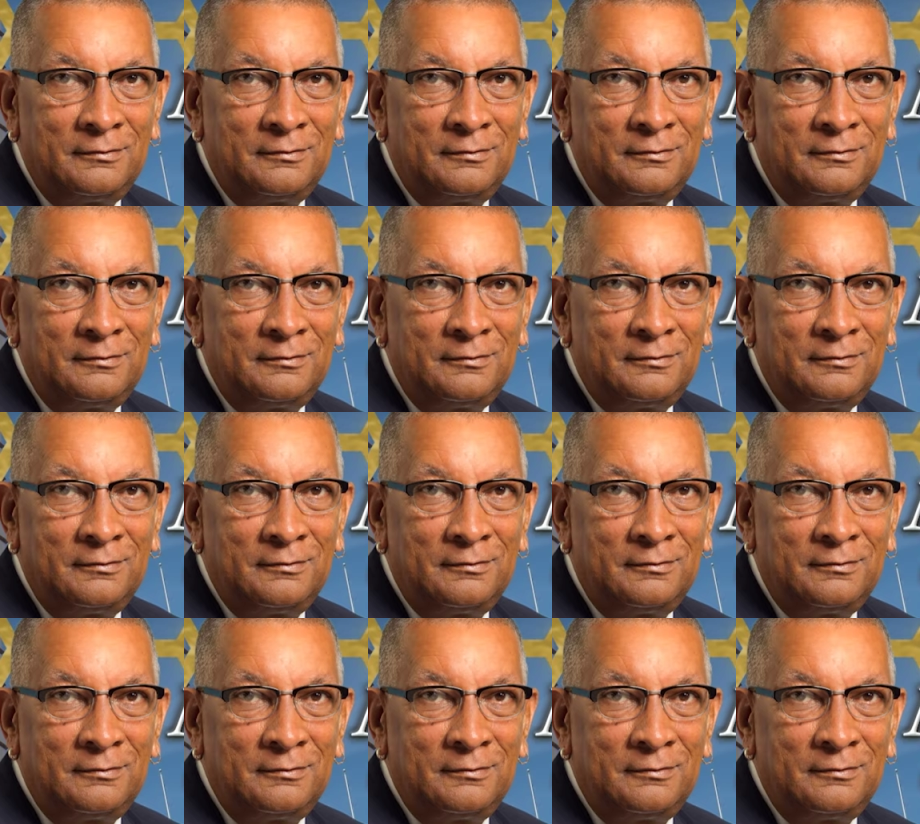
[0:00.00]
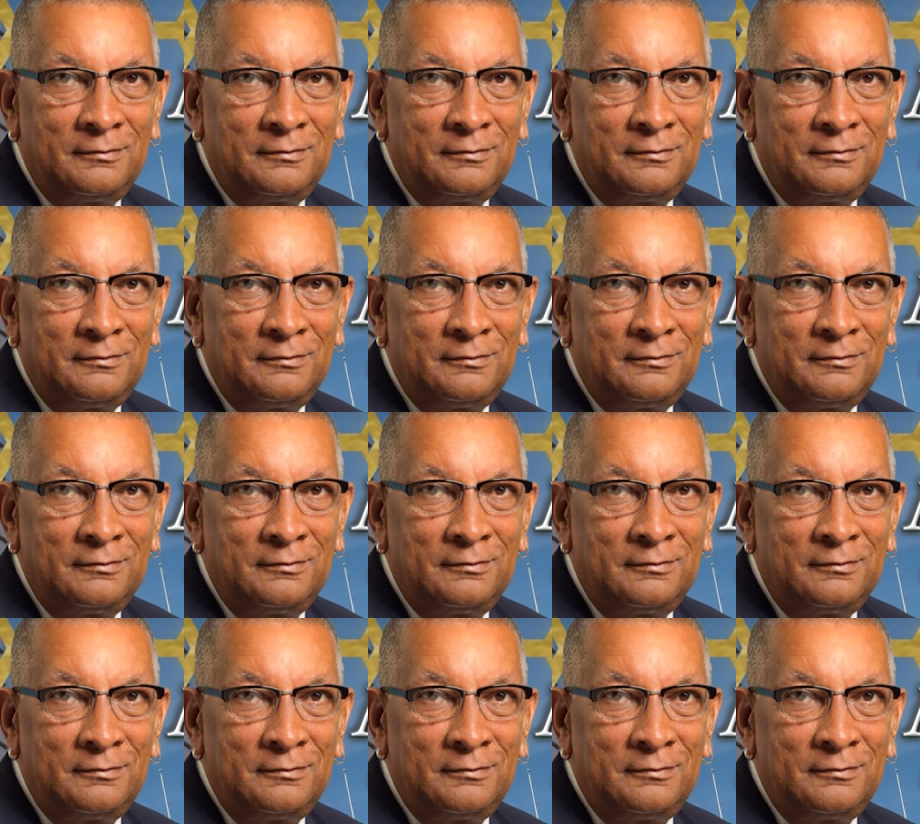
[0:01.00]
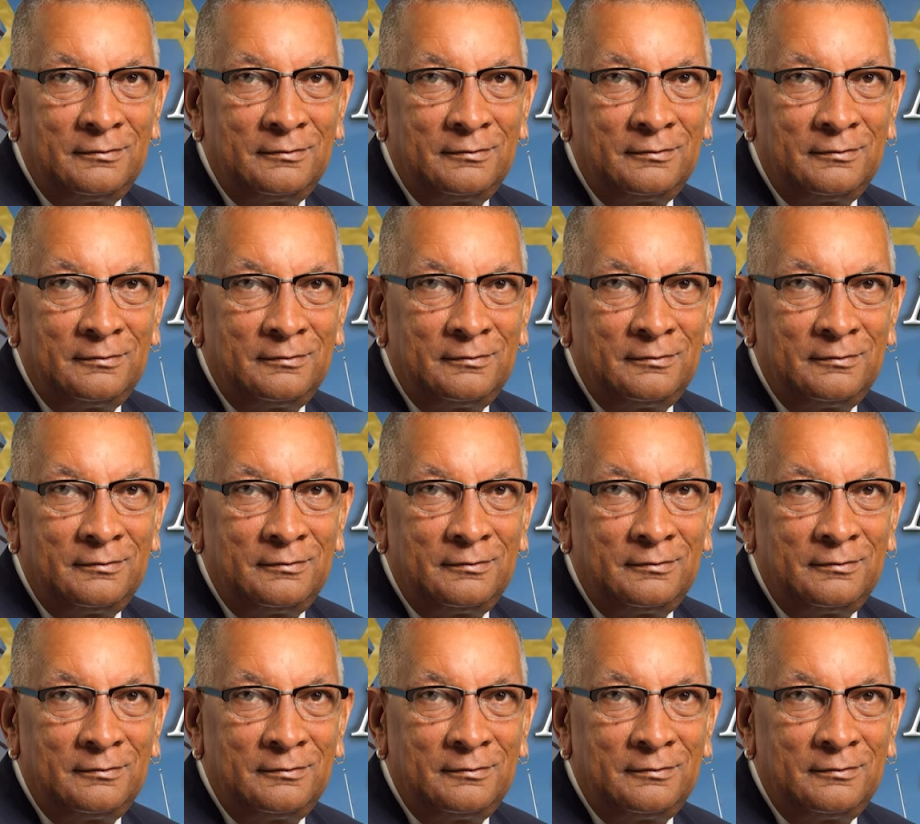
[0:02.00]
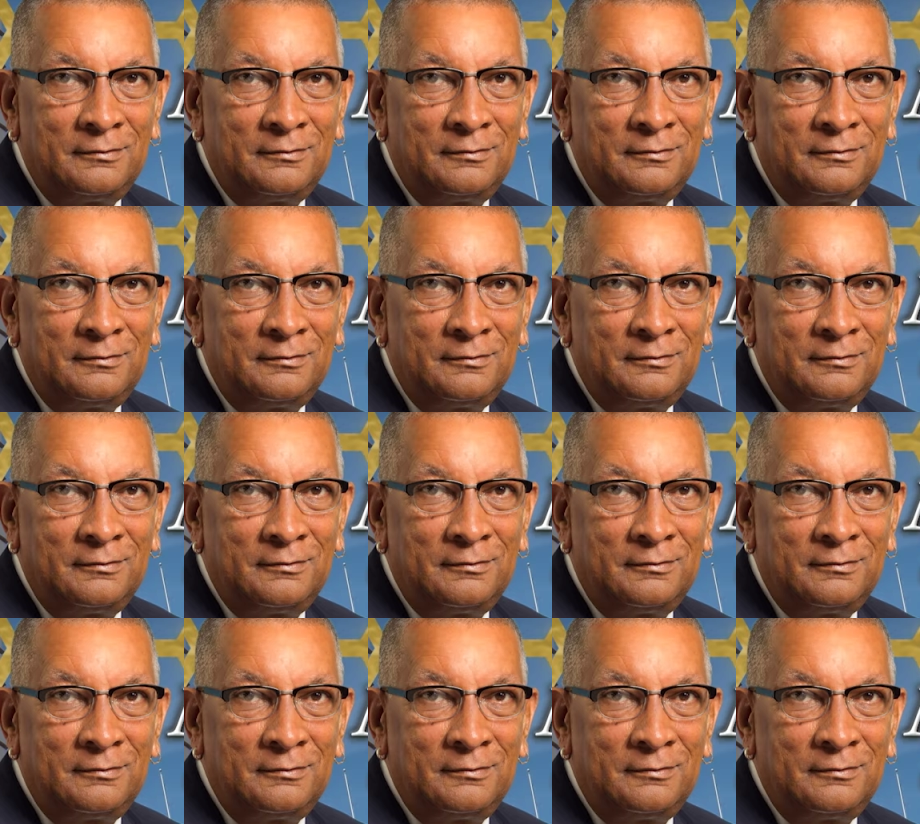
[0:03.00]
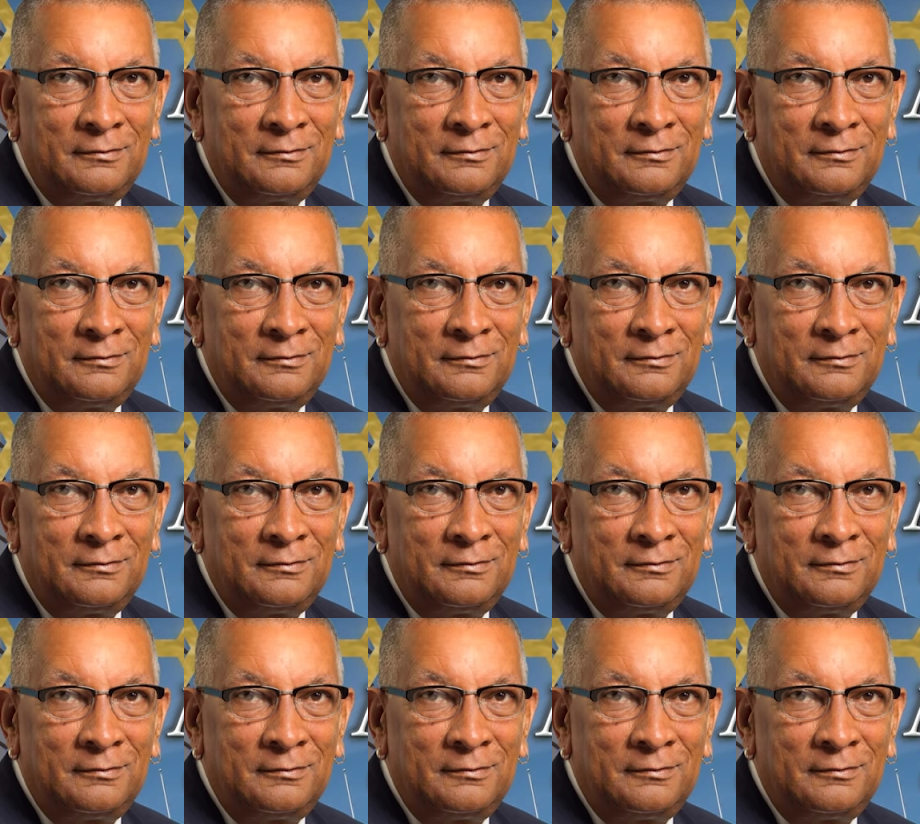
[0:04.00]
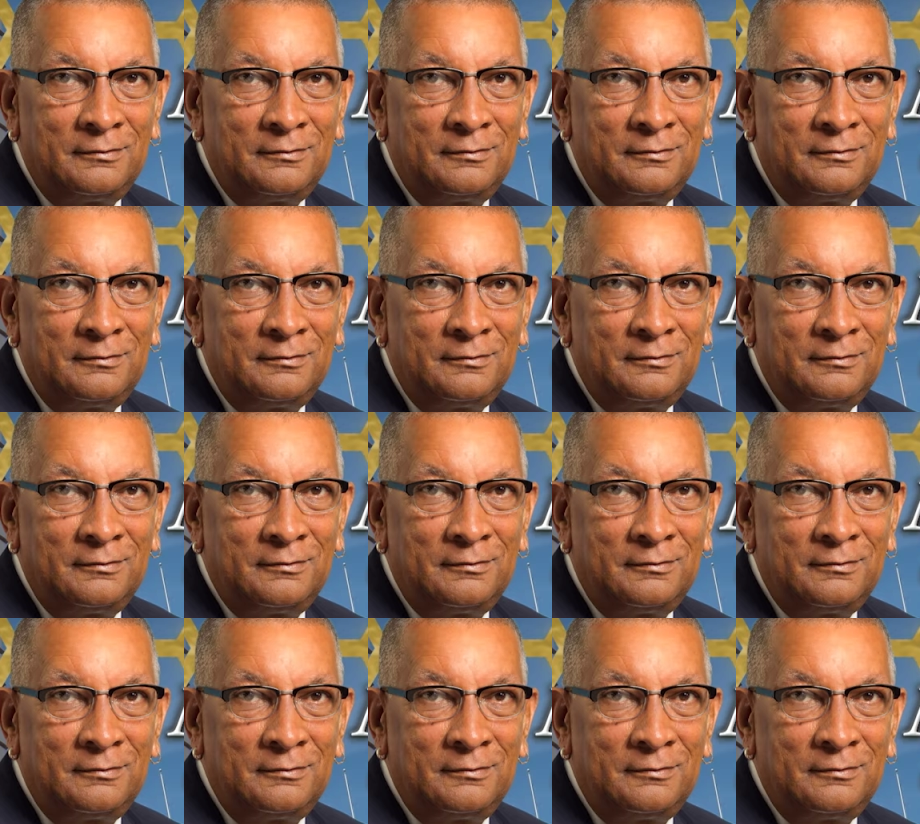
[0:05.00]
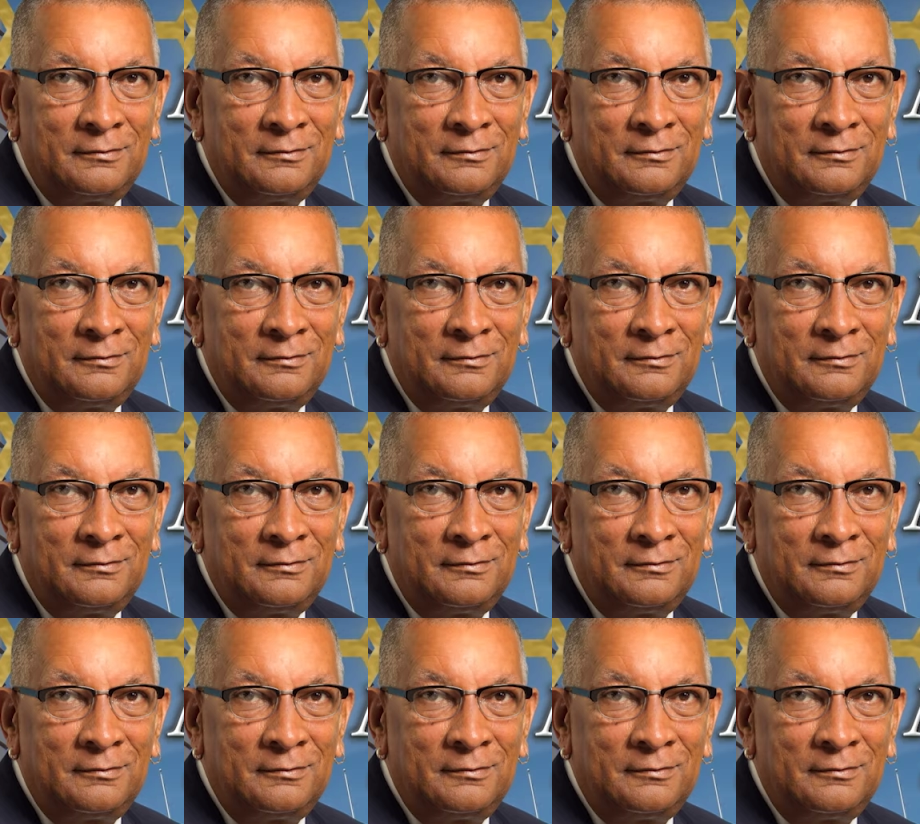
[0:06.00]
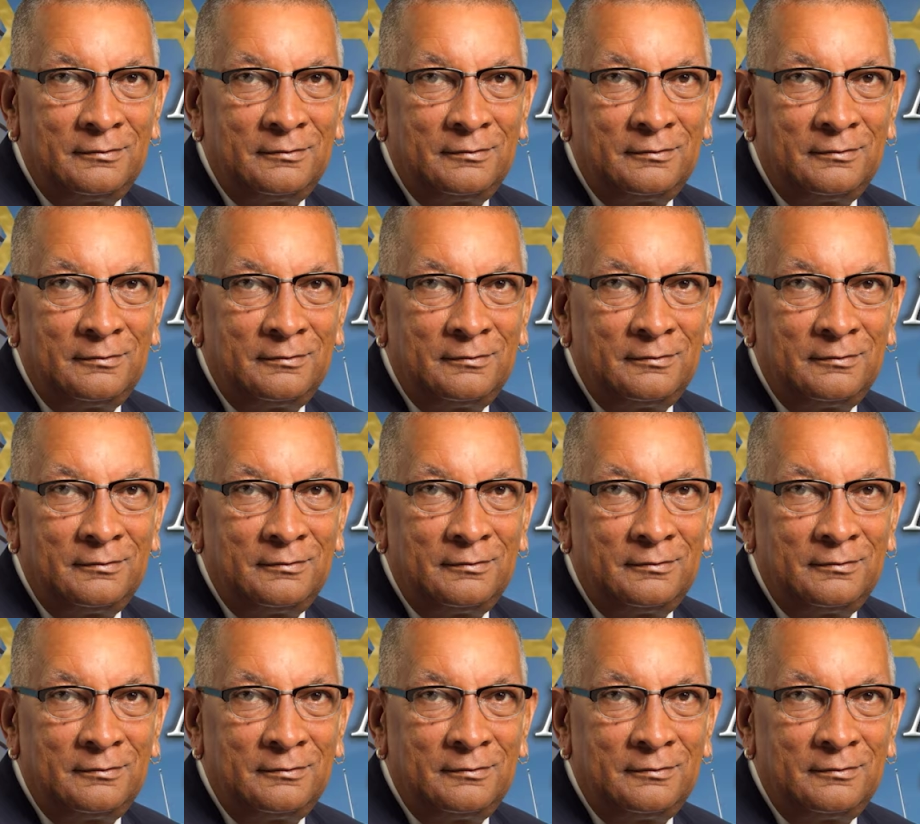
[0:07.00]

[no speech]